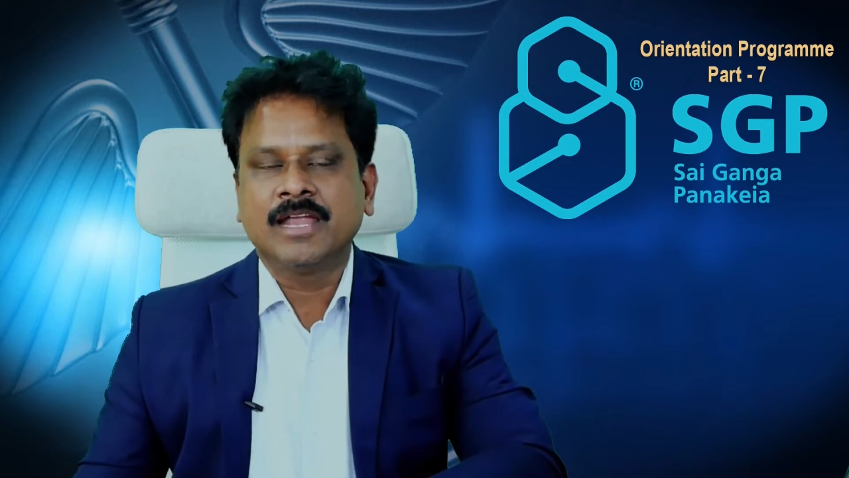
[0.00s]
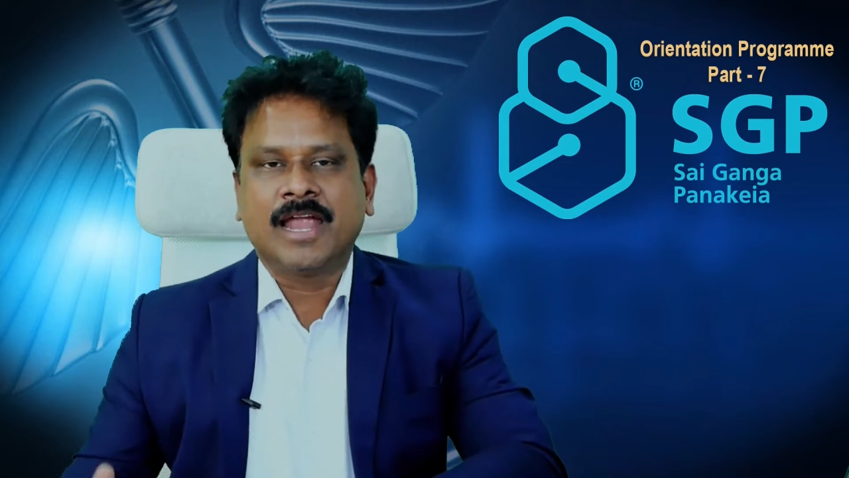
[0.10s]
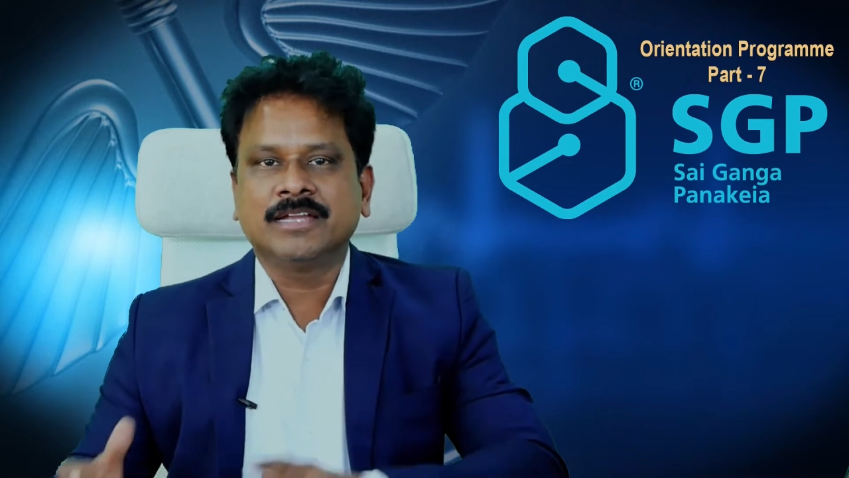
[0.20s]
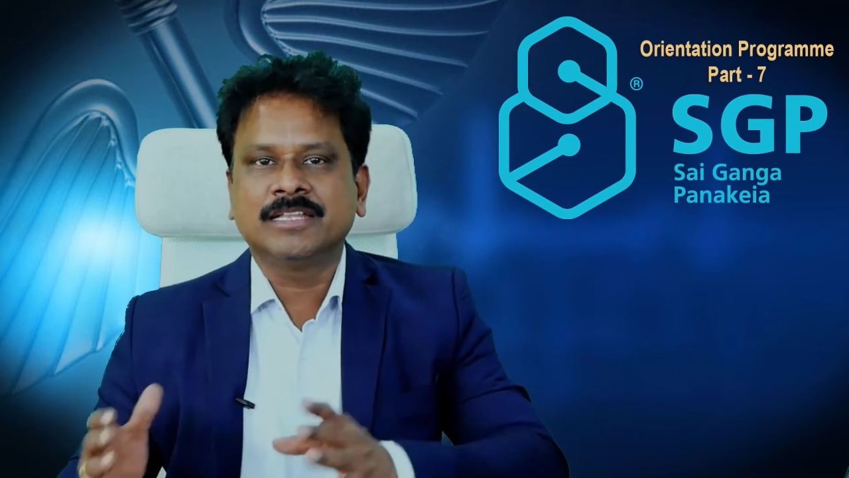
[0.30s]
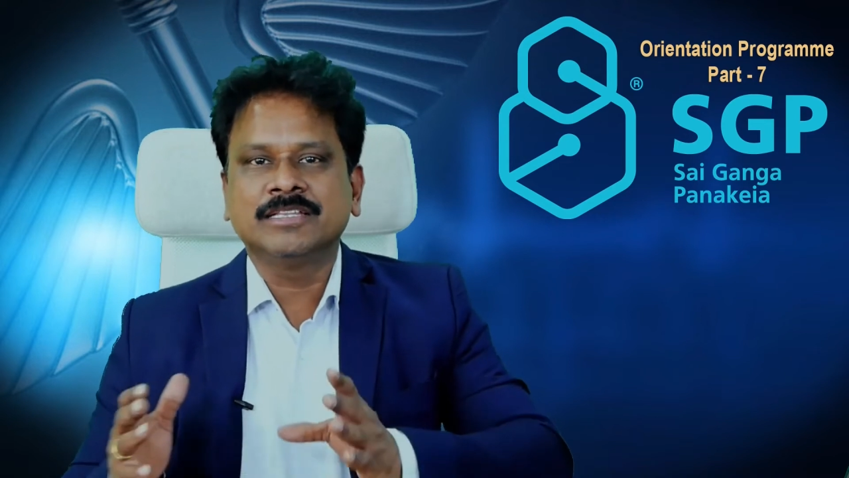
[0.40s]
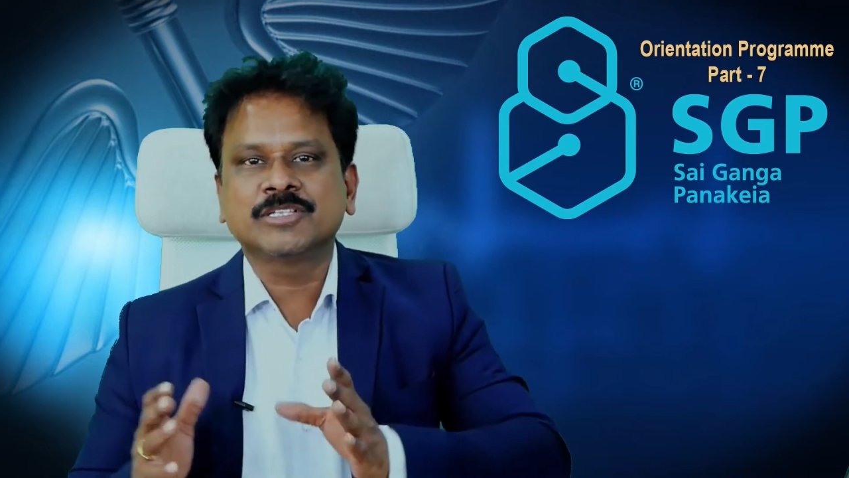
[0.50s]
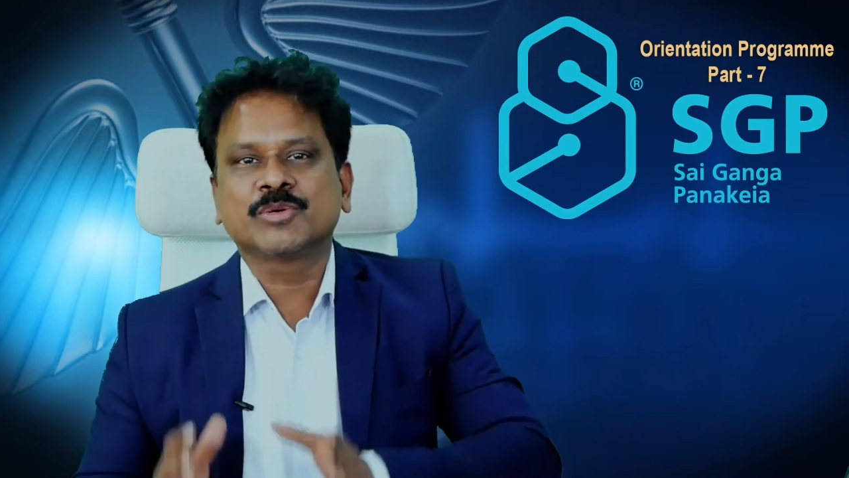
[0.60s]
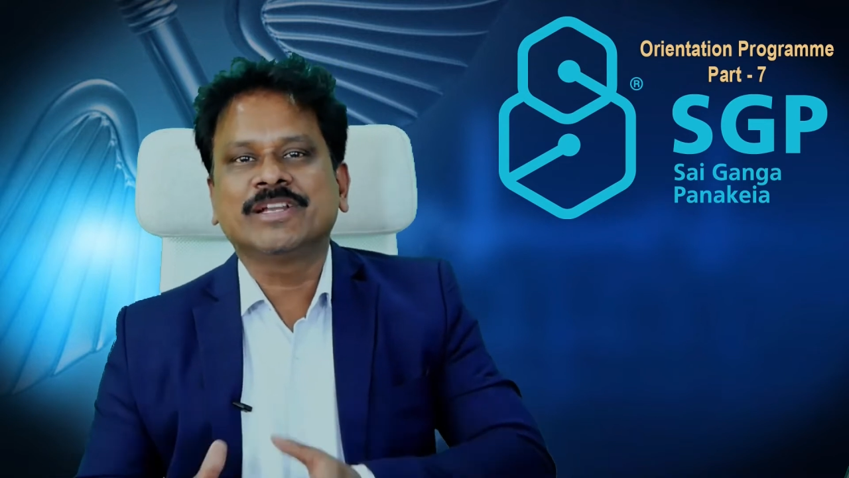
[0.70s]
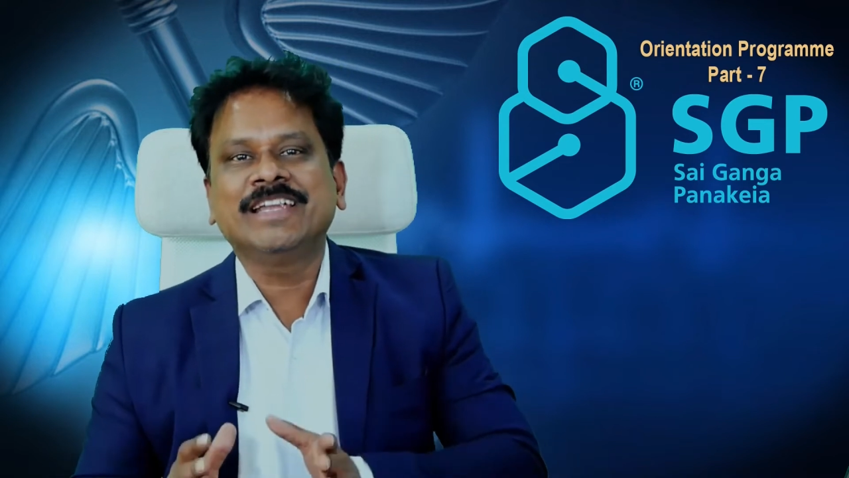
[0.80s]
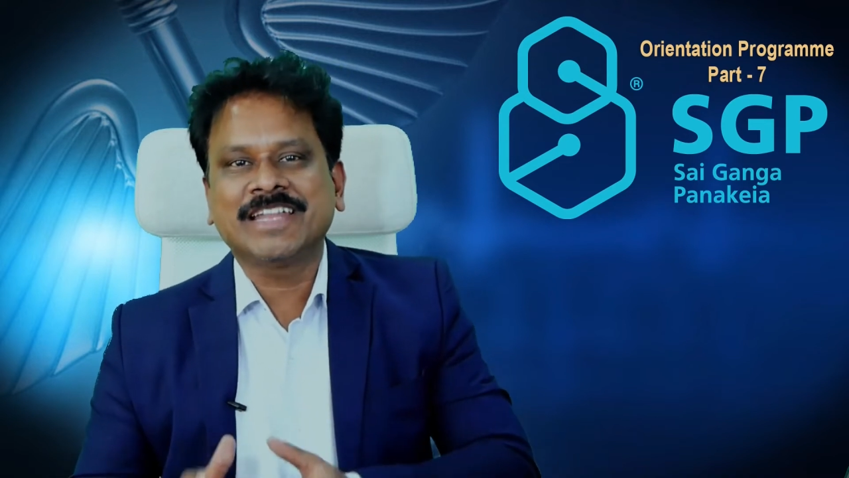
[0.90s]
And then this
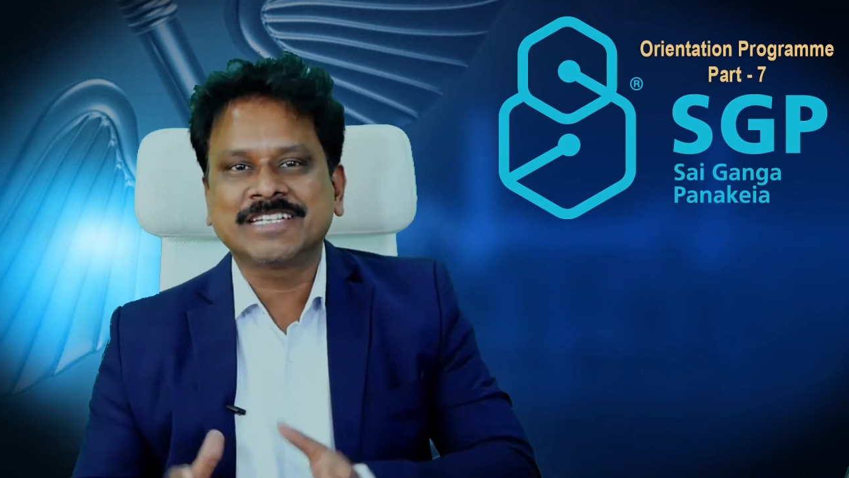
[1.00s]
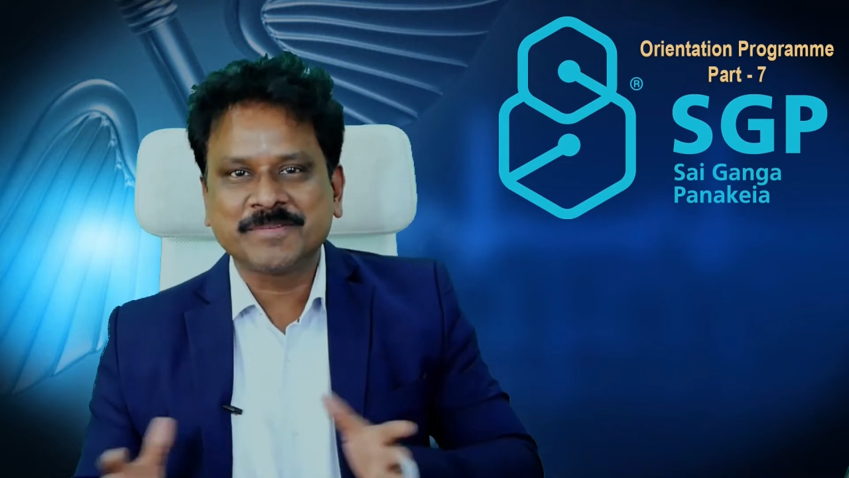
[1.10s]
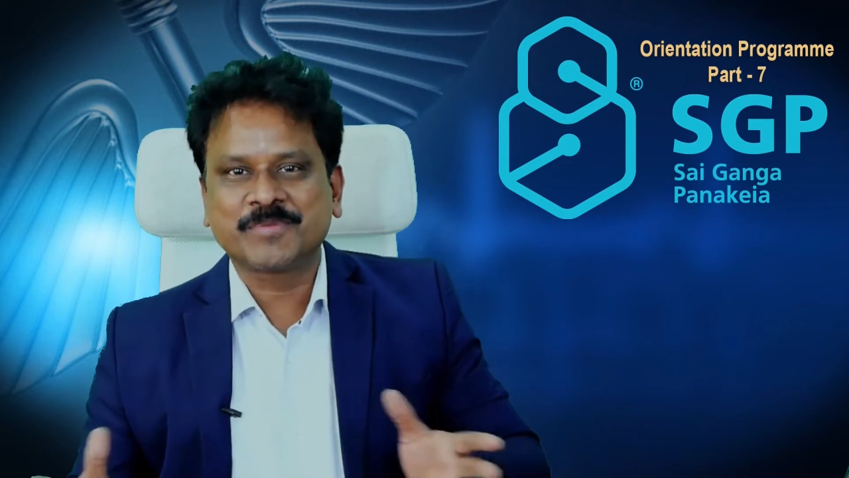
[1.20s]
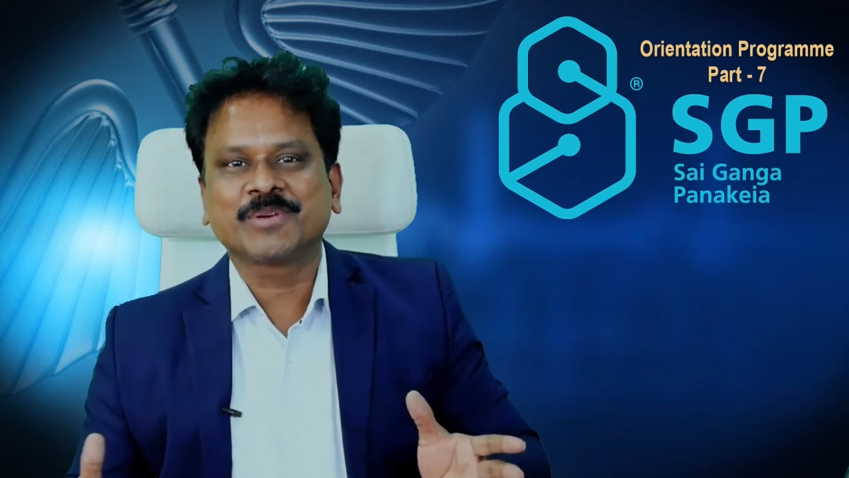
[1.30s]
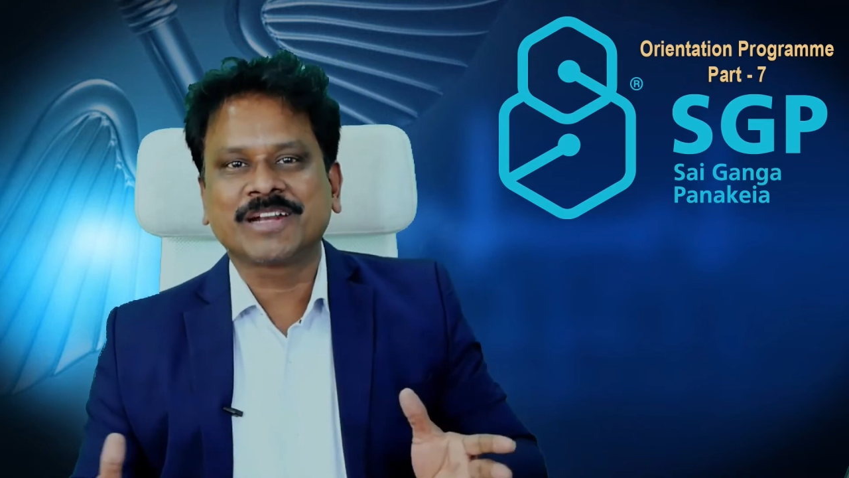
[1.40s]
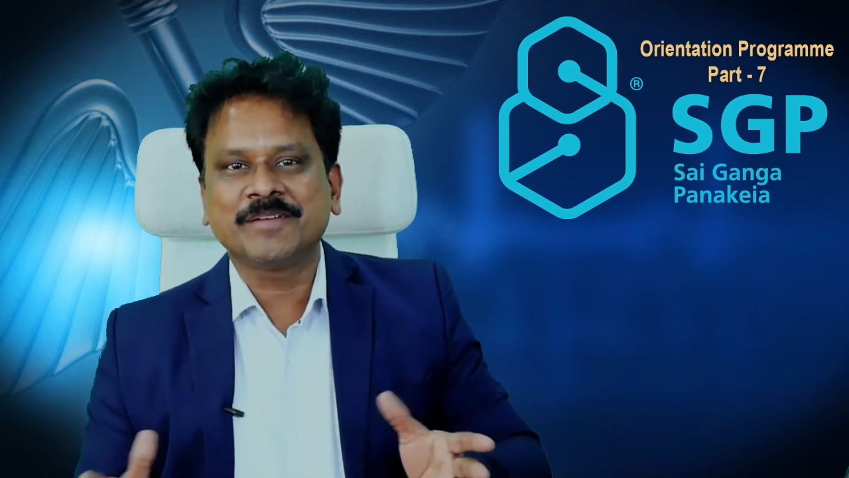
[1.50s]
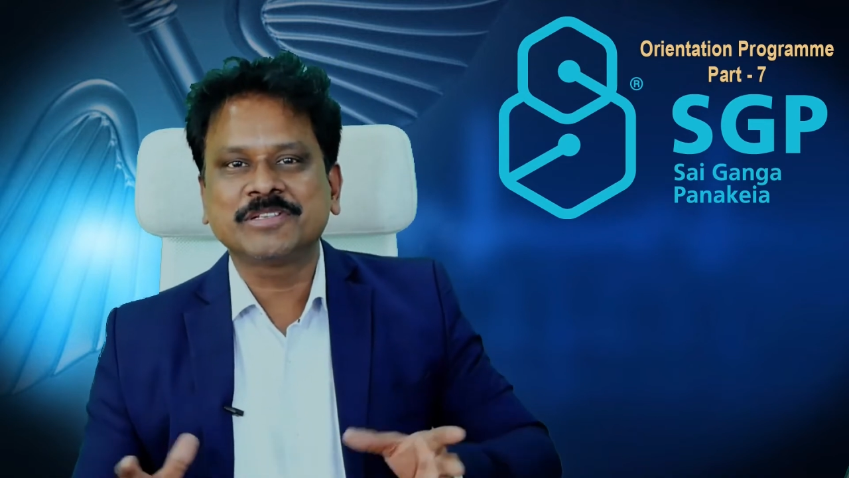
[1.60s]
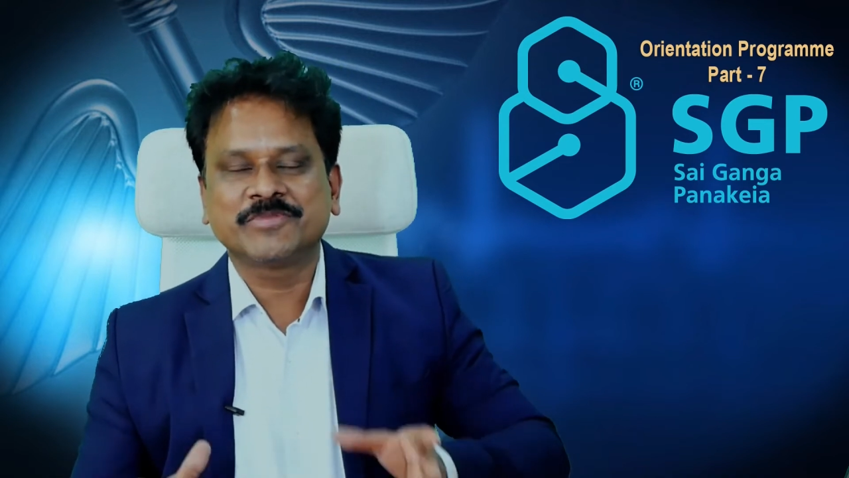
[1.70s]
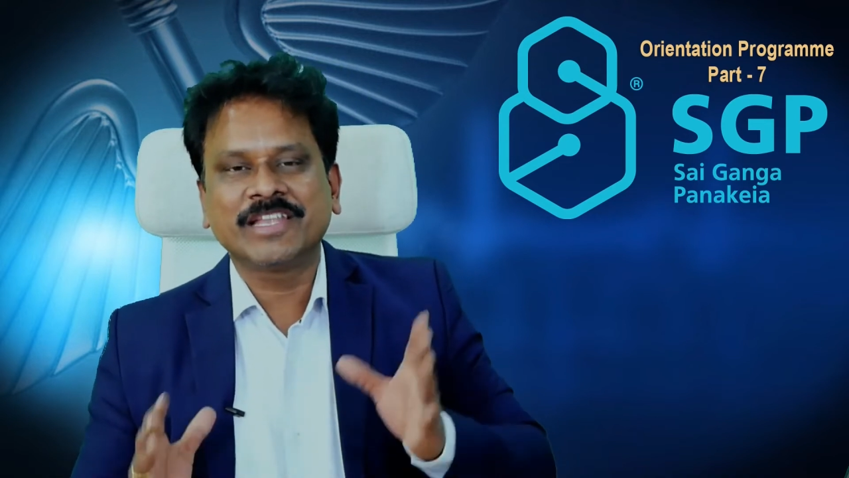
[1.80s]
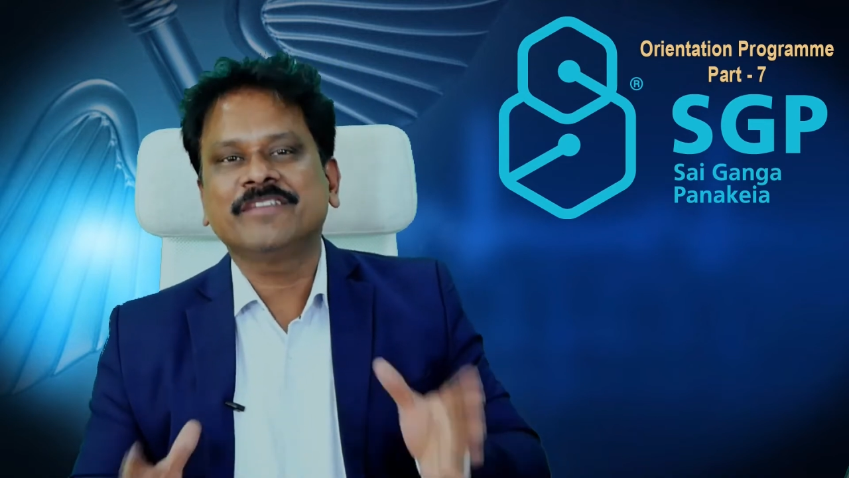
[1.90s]
orientation program is very,